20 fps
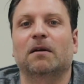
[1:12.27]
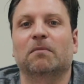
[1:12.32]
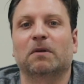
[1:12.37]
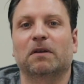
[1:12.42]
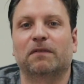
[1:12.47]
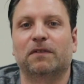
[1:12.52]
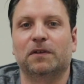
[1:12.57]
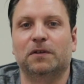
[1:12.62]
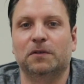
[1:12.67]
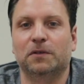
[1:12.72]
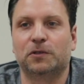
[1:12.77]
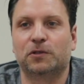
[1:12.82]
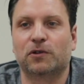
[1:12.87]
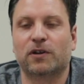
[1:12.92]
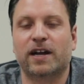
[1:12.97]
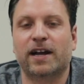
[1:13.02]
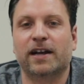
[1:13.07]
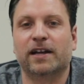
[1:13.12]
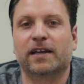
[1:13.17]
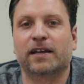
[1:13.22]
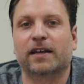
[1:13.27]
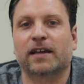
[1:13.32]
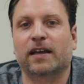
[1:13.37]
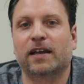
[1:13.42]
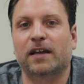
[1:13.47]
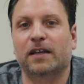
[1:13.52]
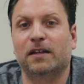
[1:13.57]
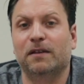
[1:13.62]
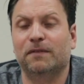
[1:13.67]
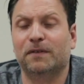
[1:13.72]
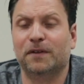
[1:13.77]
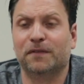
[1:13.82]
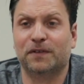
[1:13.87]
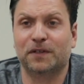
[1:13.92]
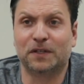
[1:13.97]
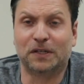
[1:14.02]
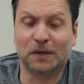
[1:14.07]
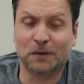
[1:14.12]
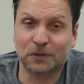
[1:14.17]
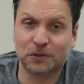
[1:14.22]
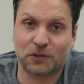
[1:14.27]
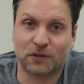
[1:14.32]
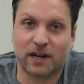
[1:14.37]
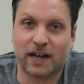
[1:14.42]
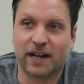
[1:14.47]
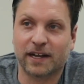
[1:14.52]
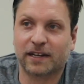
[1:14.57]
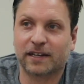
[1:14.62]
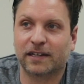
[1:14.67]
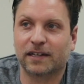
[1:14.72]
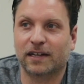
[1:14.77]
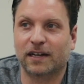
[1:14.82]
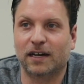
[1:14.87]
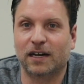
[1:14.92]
if you do track, and even if you don't track,